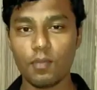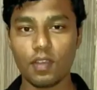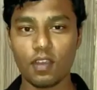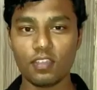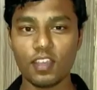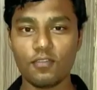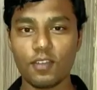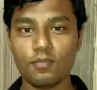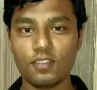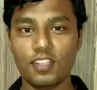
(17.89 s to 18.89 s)
I am Karthik
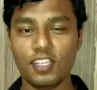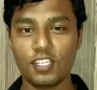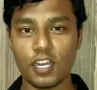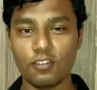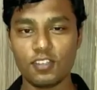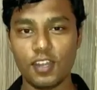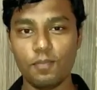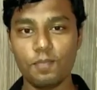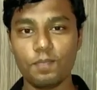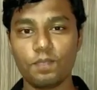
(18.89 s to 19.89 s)
from Six Shadows
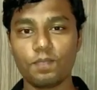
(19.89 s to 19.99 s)
team.